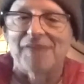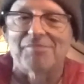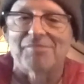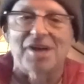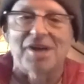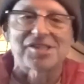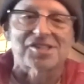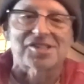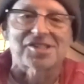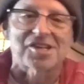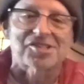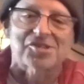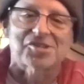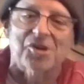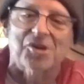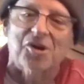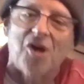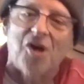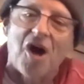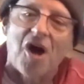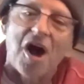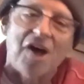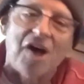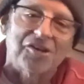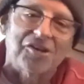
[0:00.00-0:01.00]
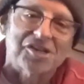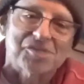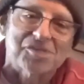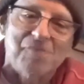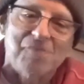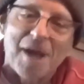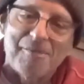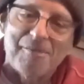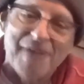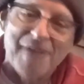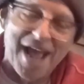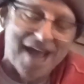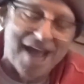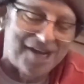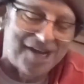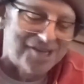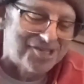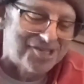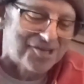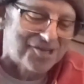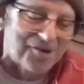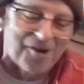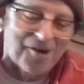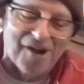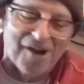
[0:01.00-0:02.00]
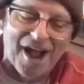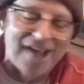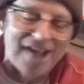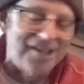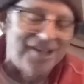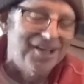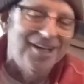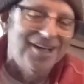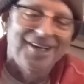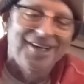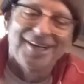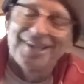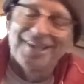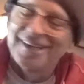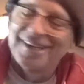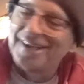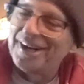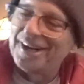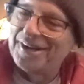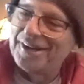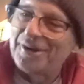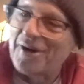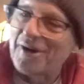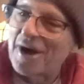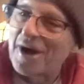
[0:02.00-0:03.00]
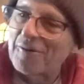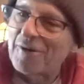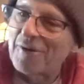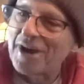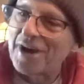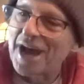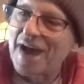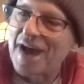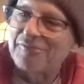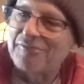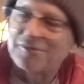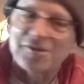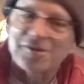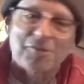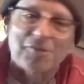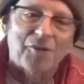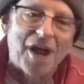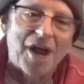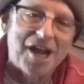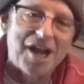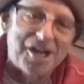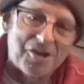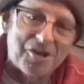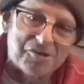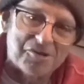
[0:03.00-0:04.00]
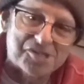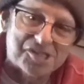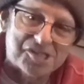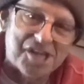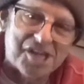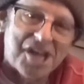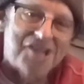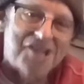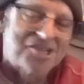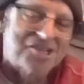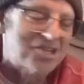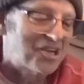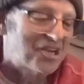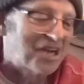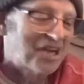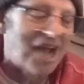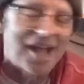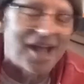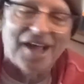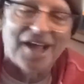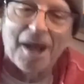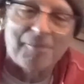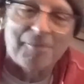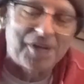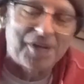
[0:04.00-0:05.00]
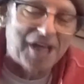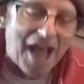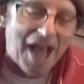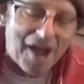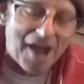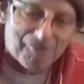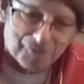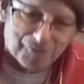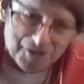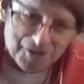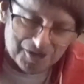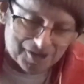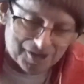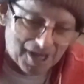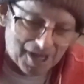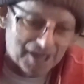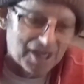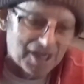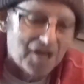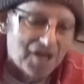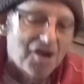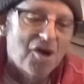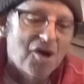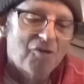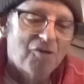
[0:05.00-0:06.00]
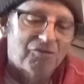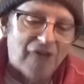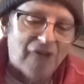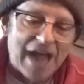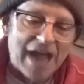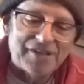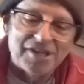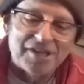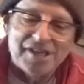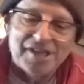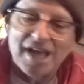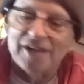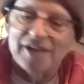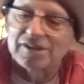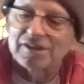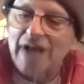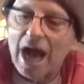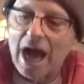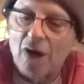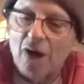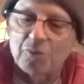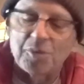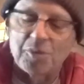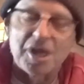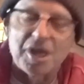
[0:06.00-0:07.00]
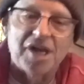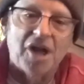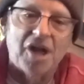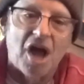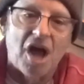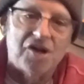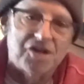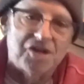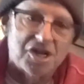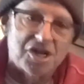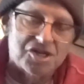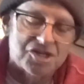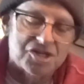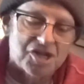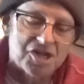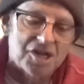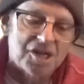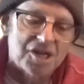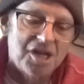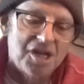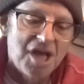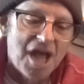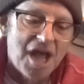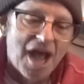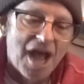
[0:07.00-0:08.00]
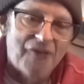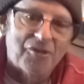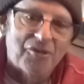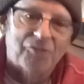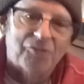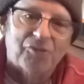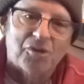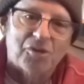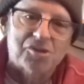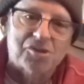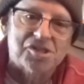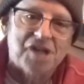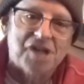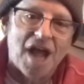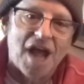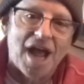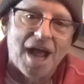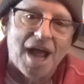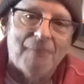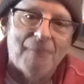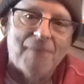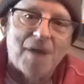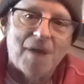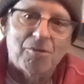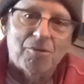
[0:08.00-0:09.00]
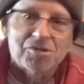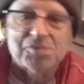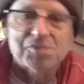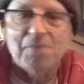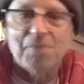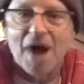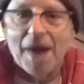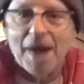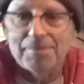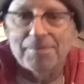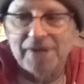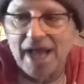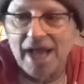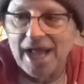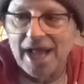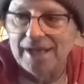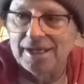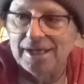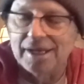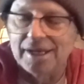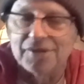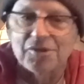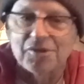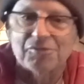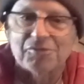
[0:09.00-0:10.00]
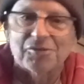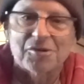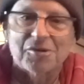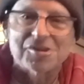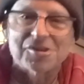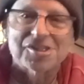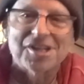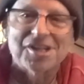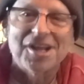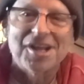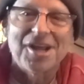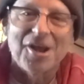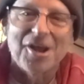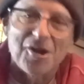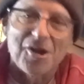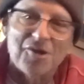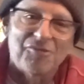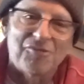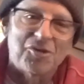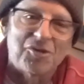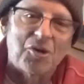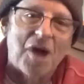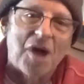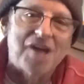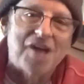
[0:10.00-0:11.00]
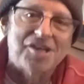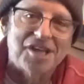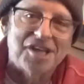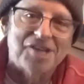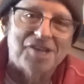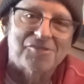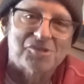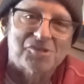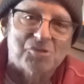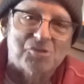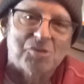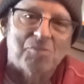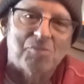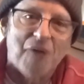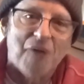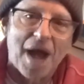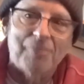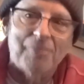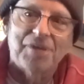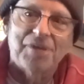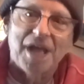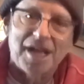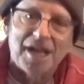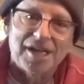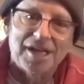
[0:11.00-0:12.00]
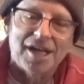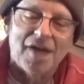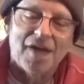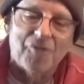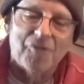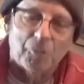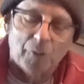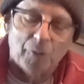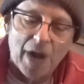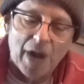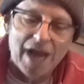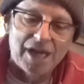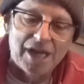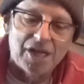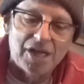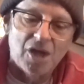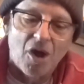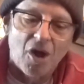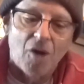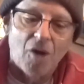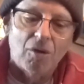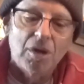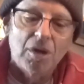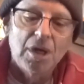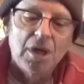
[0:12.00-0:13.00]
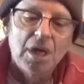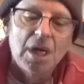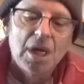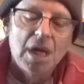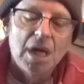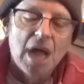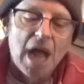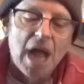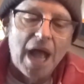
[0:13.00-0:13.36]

I had my sister call as my manager. I you know, I went after the radio station. I, I mean, everything. Finally, they allowed me an audition. And the first guy I met was Bob Gainey. And the first interview I did was with Bob Gainey on the radio.